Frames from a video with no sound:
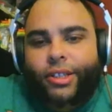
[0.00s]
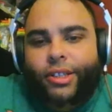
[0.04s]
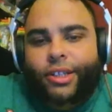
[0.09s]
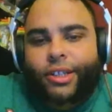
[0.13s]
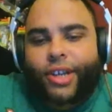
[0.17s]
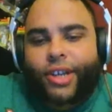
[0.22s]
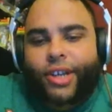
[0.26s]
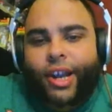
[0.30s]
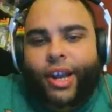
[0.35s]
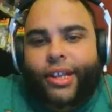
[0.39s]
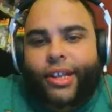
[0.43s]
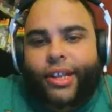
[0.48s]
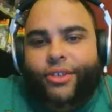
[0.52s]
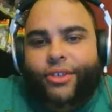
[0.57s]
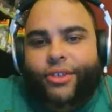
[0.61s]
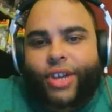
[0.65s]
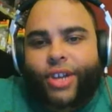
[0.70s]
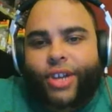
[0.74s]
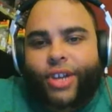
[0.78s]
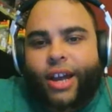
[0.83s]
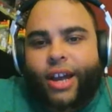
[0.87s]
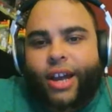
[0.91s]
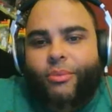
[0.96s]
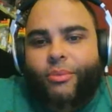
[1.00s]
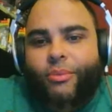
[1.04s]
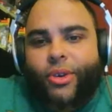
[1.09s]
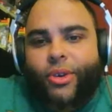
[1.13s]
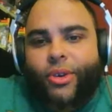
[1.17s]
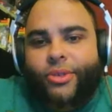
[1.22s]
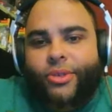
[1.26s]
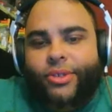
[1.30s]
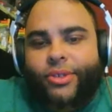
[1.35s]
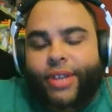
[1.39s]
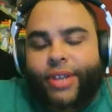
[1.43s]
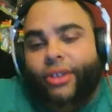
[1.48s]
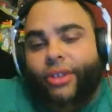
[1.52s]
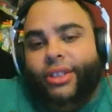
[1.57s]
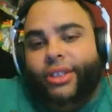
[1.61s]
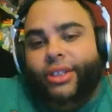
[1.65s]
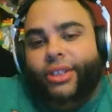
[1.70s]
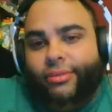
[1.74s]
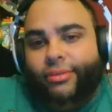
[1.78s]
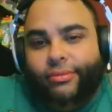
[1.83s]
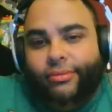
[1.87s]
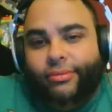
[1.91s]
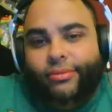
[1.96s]
just taking their time with
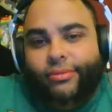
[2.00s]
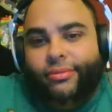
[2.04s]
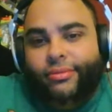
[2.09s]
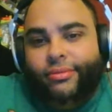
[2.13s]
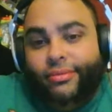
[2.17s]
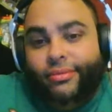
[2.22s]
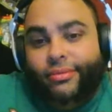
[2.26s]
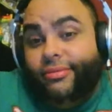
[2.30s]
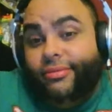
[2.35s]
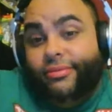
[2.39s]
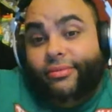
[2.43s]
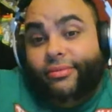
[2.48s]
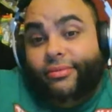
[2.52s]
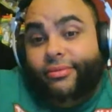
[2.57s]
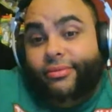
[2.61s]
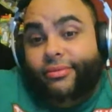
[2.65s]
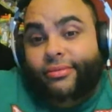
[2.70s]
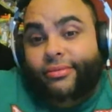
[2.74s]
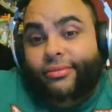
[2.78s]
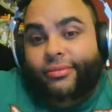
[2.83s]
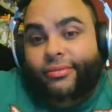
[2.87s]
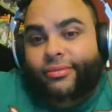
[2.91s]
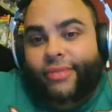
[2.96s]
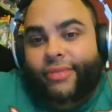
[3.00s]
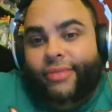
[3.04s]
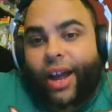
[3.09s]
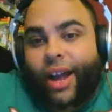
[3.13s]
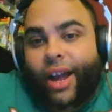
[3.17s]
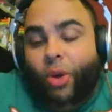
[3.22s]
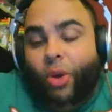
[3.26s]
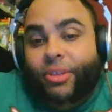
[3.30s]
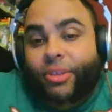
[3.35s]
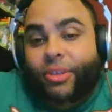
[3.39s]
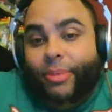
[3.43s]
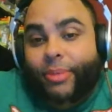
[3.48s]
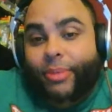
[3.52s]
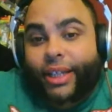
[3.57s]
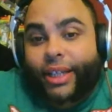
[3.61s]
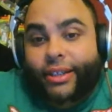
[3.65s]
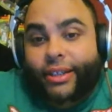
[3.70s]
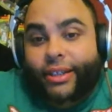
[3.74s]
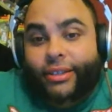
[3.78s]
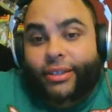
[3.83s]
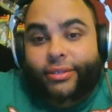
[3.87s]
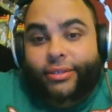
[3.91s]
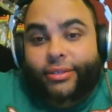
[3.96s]
Zelda. Ultimately,